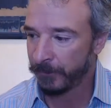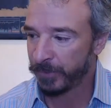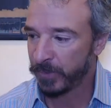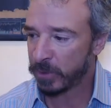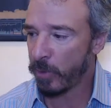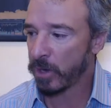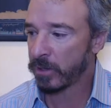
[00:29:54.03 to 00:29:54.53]

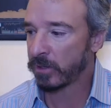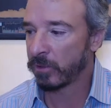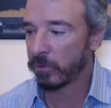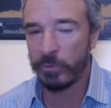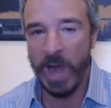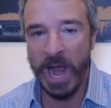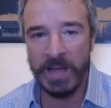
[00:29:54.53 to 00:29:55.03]
This market
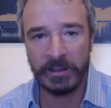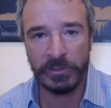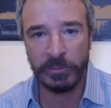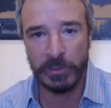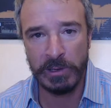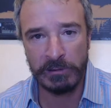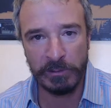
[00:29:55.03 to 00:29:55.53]
could rally
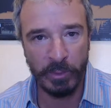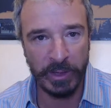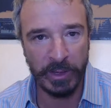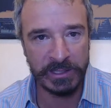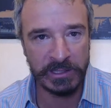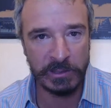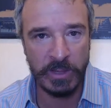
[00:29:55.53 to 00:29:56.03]
300
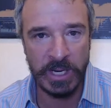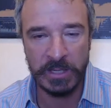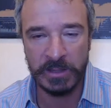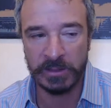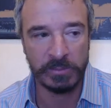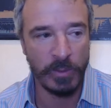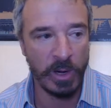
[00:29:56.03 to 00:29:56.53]
points in a week.
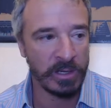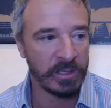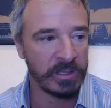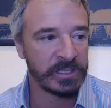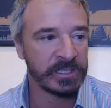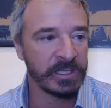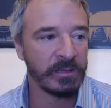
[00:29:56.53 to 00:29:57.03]
This market
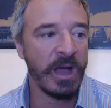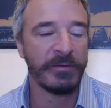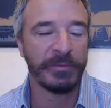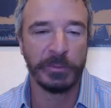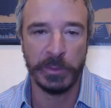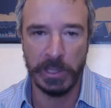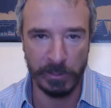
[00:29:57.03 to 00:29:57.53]
could sell
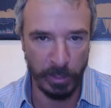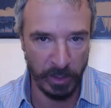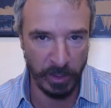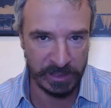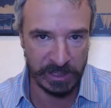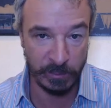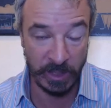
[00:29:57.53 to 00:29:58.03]
off 300
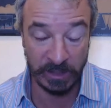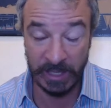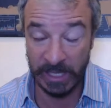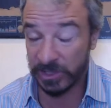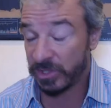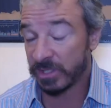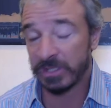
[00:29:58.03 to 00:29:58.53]
points in a week.
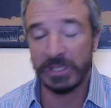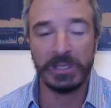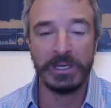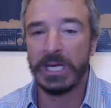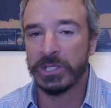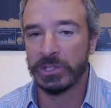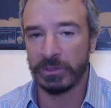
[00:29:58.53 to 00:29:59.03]
That's just the
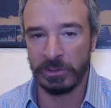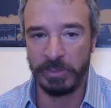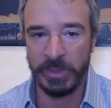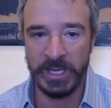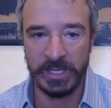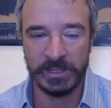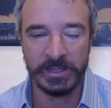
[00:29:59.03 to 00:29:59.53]
nature of the
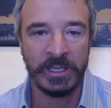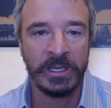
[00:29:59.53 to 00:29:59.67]
beast.